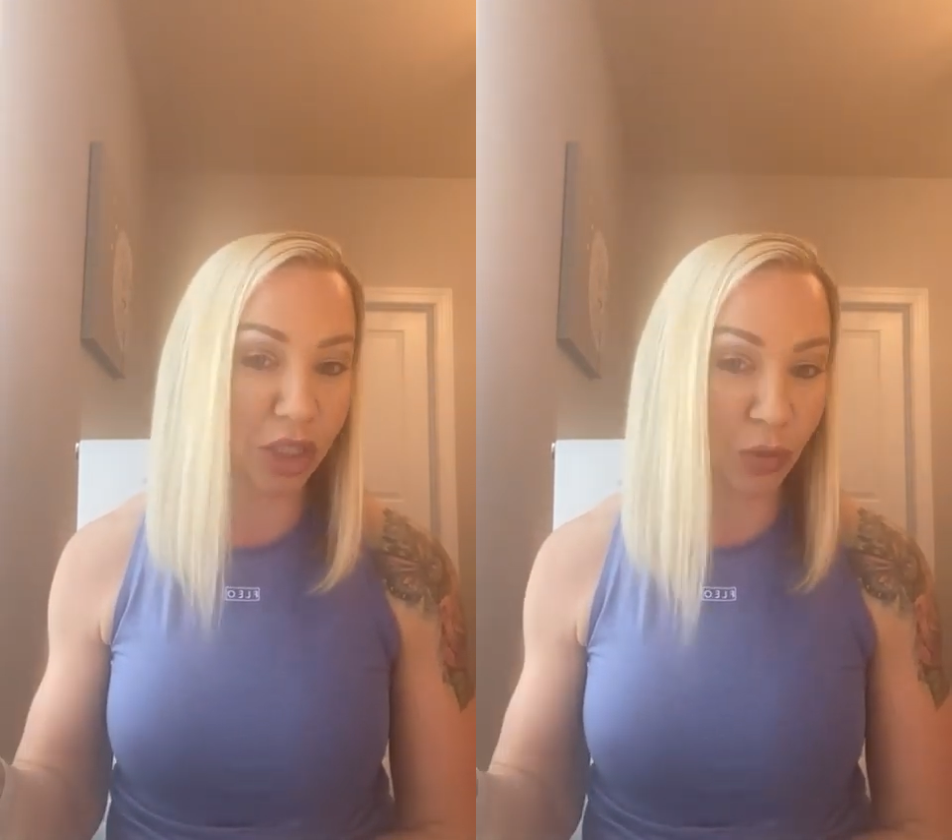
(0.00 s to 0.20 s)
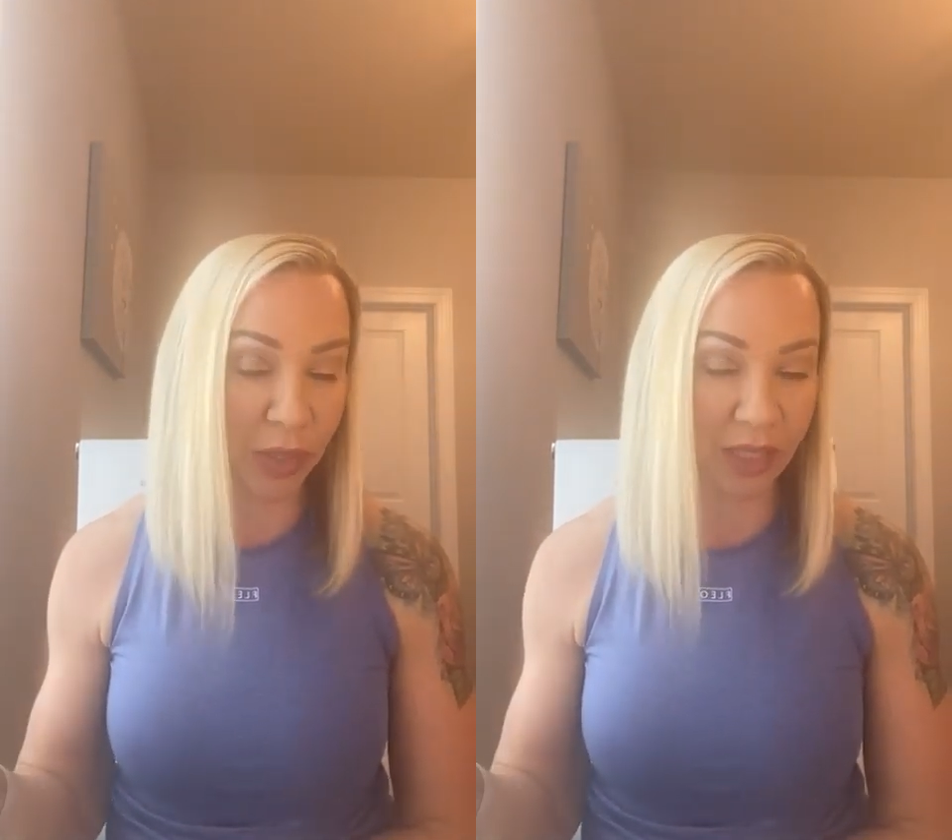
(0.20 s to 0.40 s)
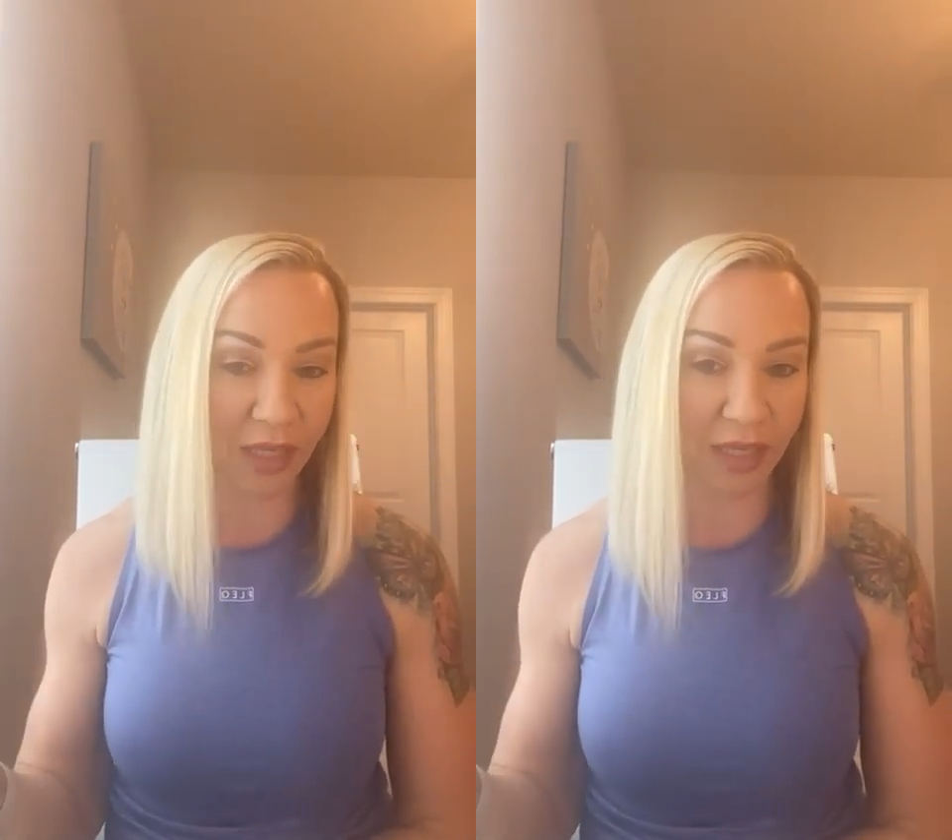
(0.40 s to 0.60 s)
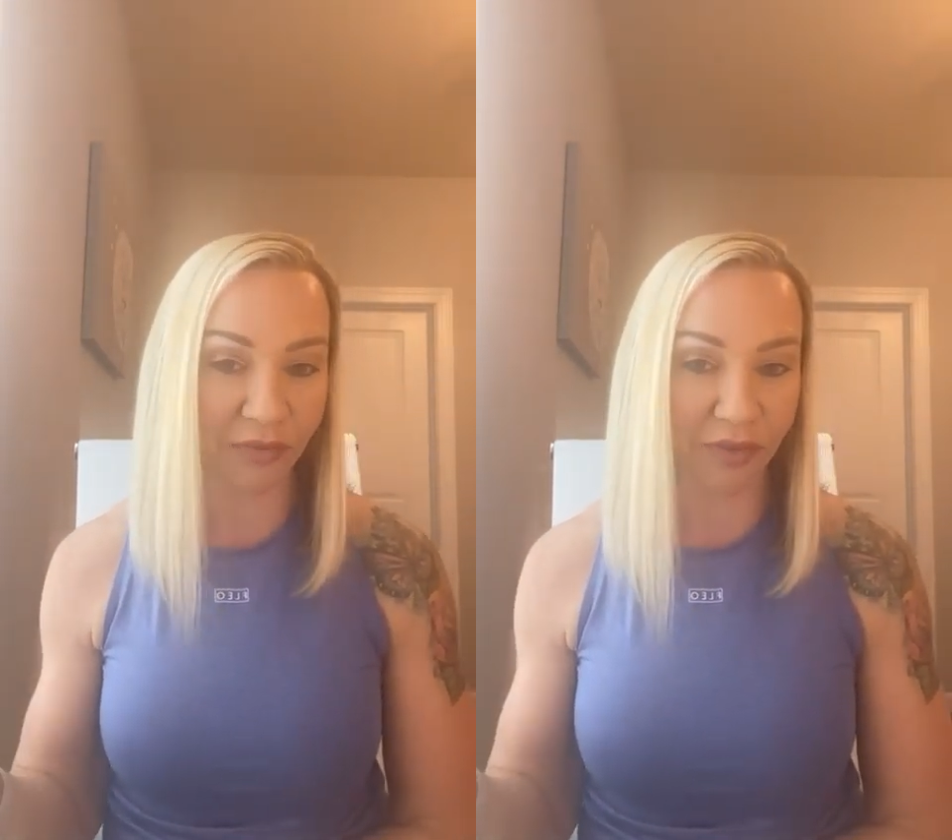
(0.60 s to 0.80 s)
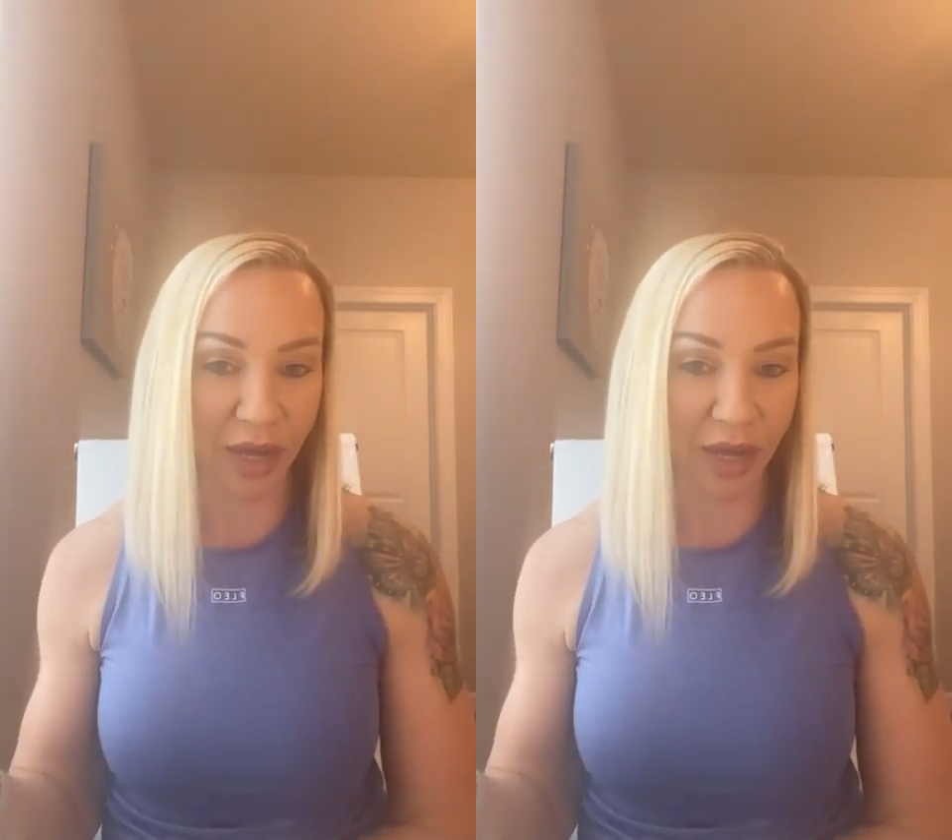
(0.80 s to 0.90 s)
doing the